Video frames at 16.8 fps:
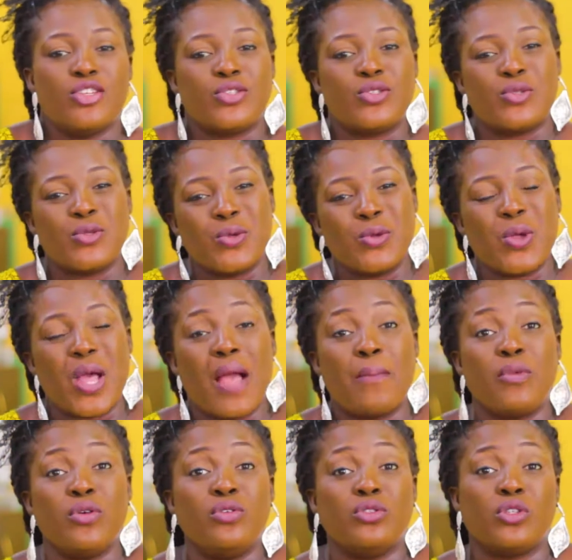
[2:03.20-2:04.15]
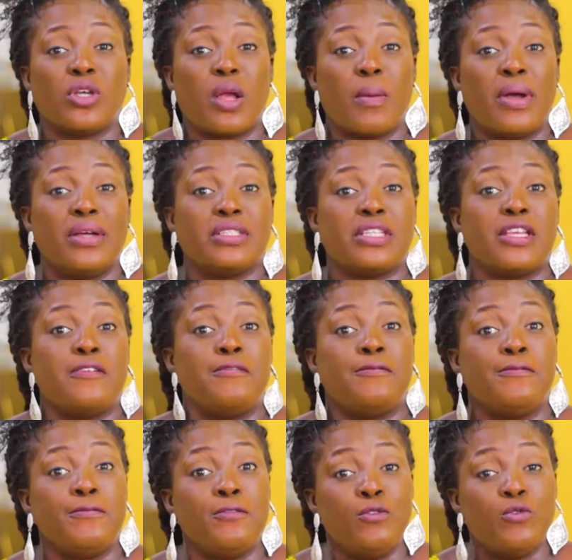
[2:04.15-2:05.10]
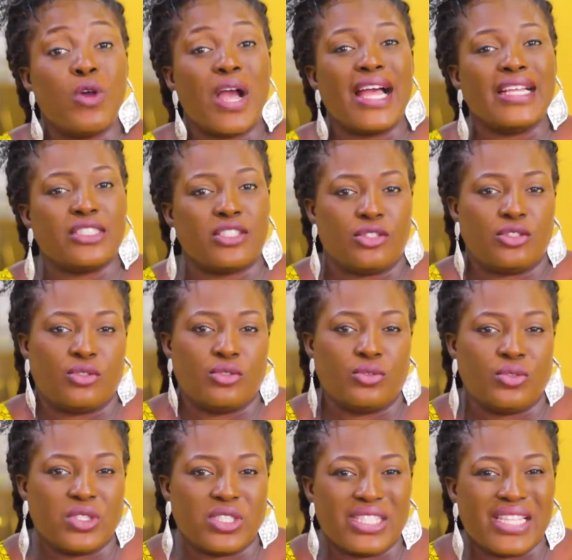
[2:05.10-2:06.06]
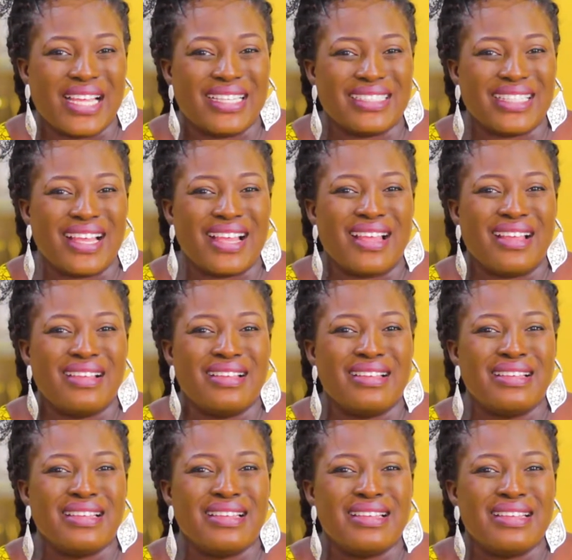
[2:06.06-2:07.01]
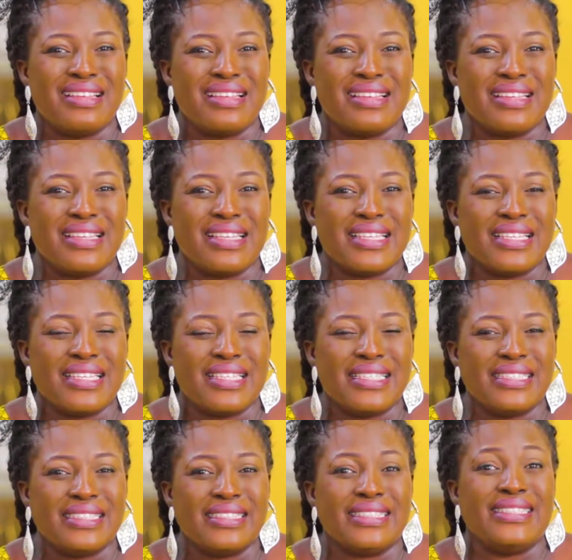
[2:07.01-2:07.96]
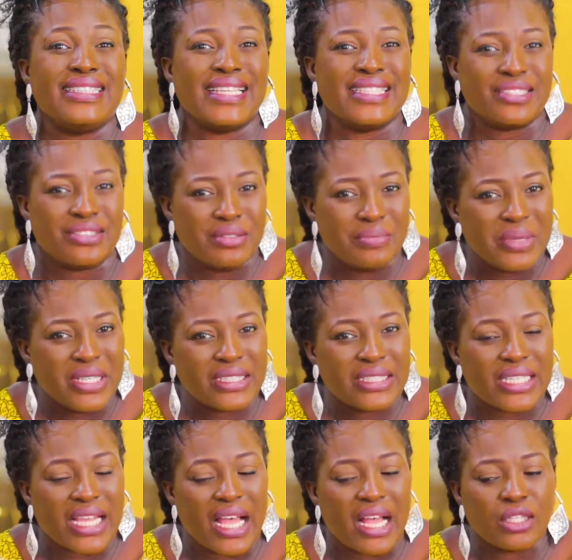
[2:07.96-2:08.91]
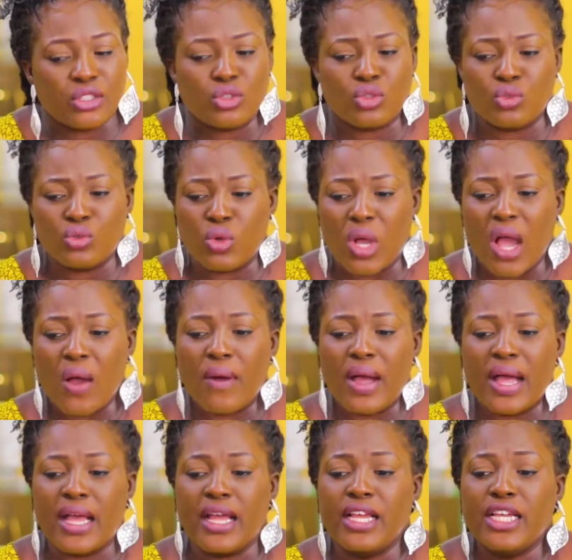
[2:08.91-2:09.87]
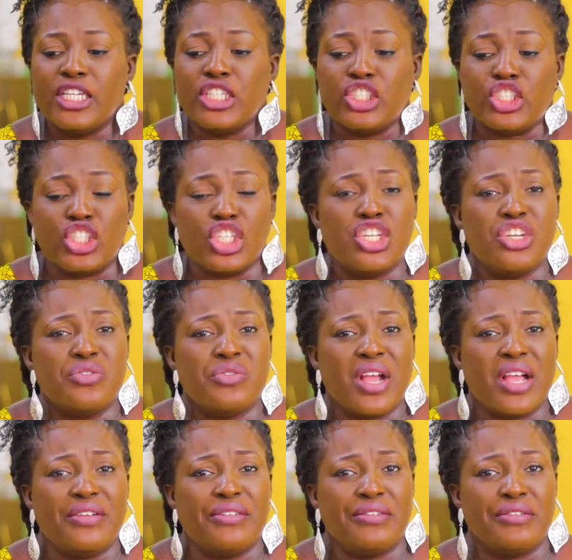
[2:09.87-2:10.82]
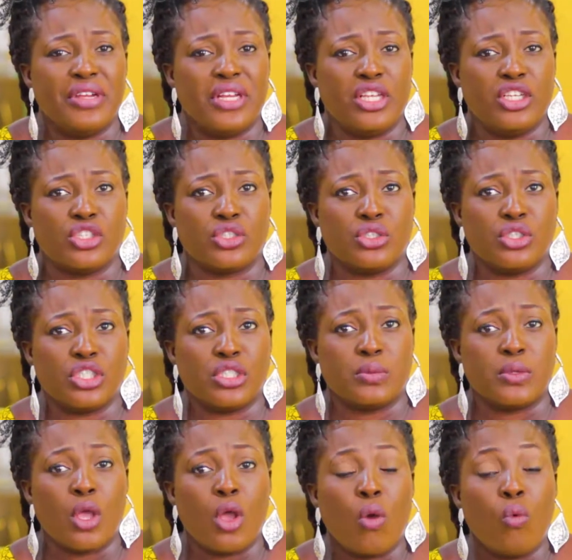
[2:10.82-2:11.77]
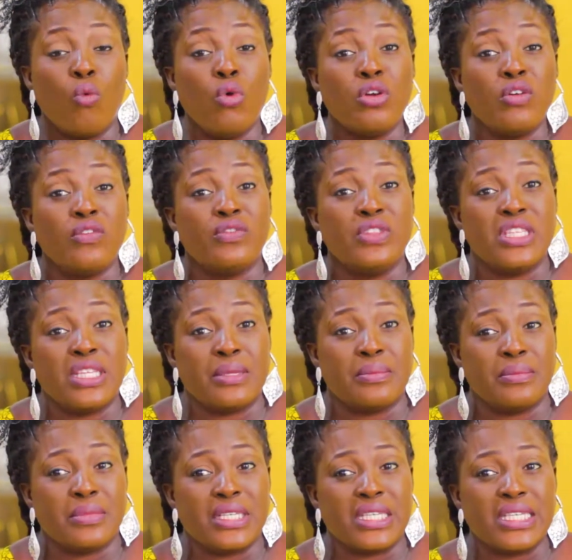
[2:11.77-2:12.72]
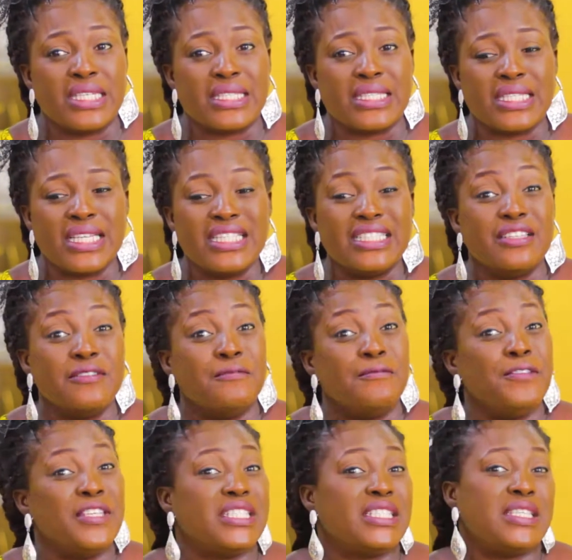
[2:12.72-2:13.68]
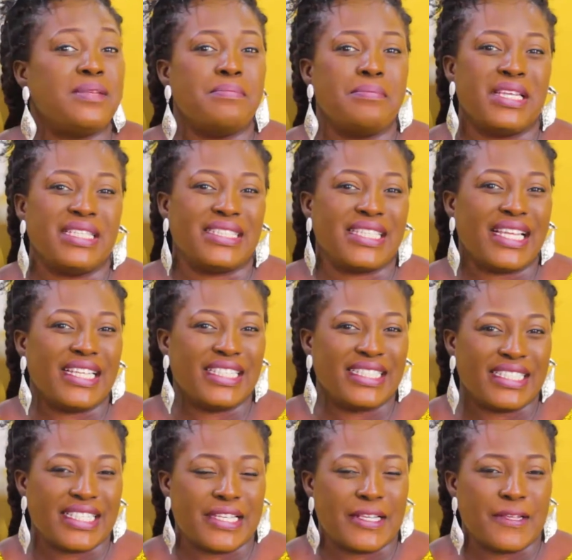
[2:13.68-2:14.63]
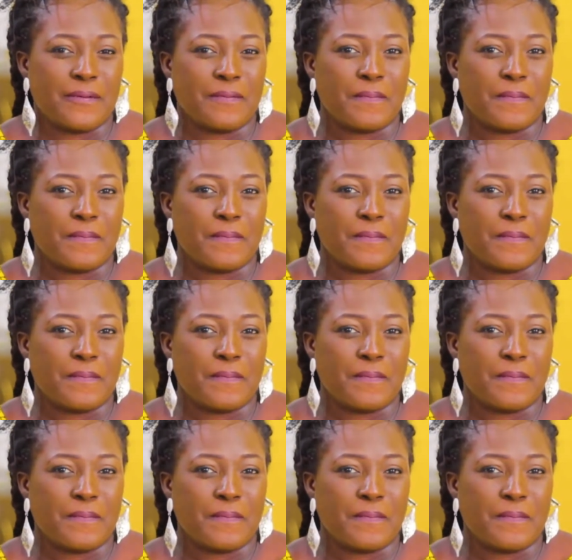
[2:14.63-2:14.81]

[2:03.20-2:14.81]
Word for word: So I'm going to talk about a few attitudes that are detrimental to our general relationship. One of them is the victim mentality.